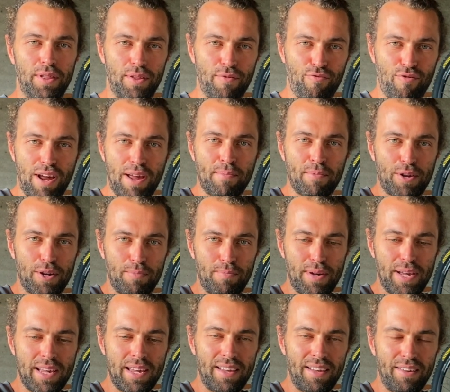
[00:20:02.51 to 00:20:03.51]
The frame could
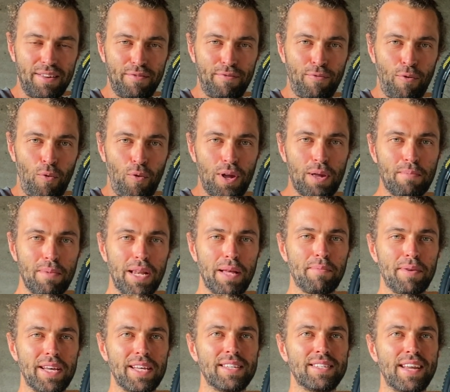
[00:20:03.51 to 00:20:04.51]
be 40
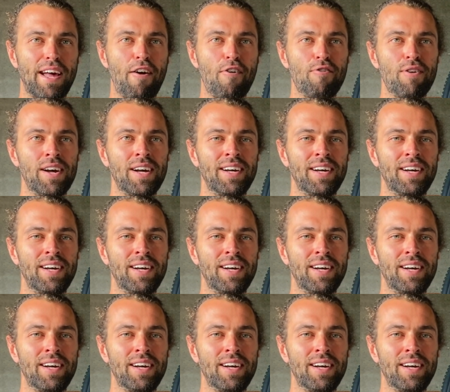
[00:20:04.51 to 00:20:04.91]
millimeters narrower.